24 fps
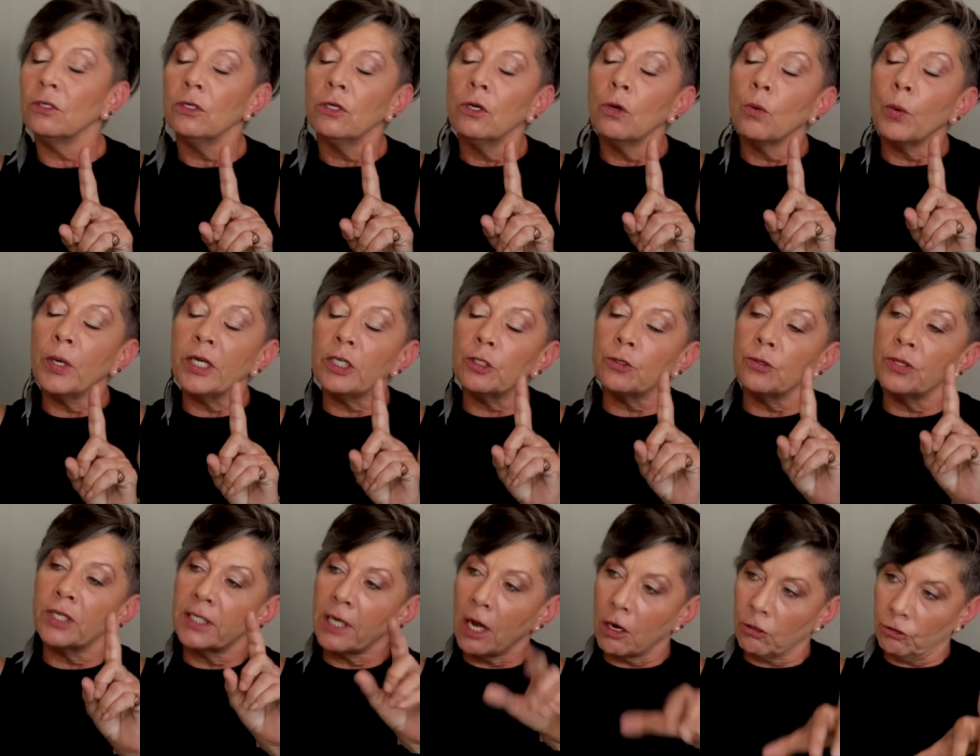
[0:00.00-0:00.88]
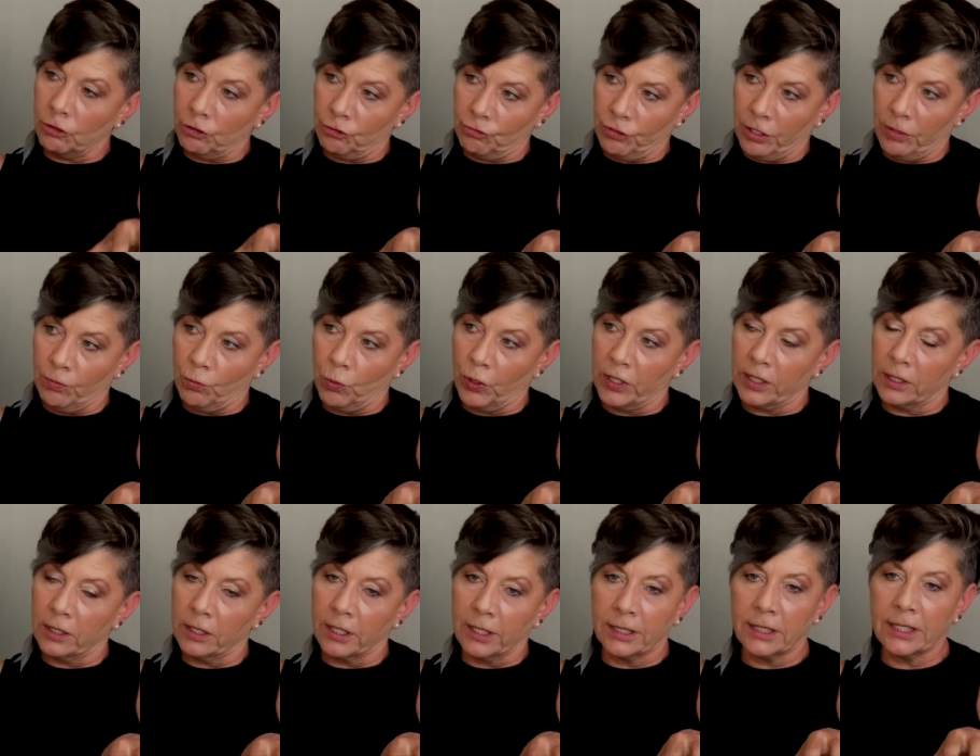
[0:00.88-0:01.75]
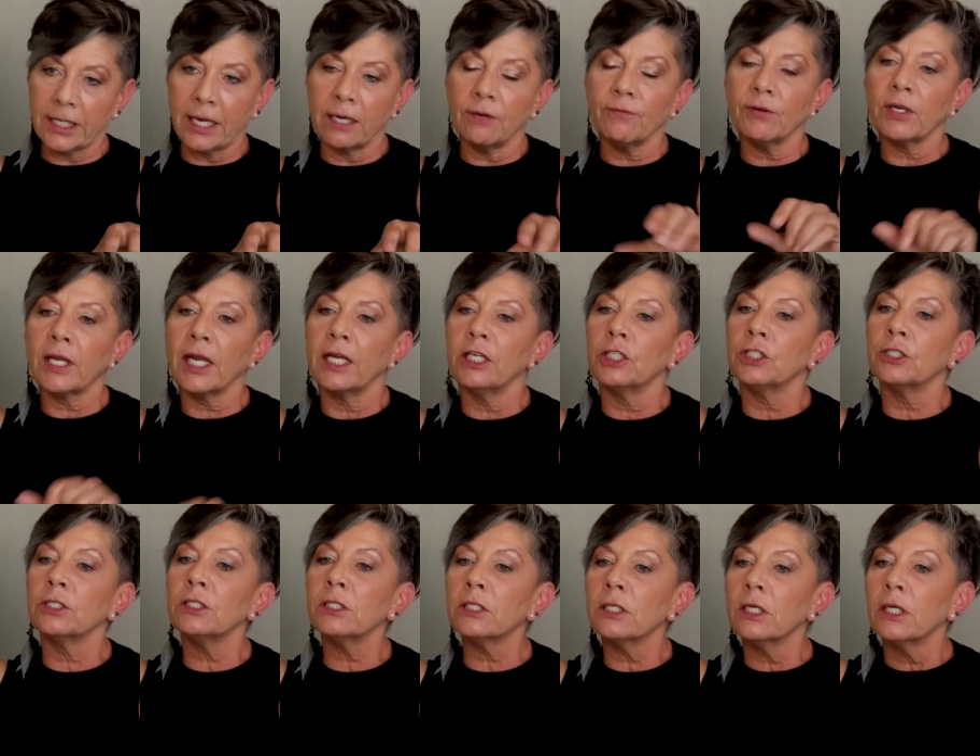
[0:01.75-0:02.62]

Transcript: went to the downstream wind stand of acacias,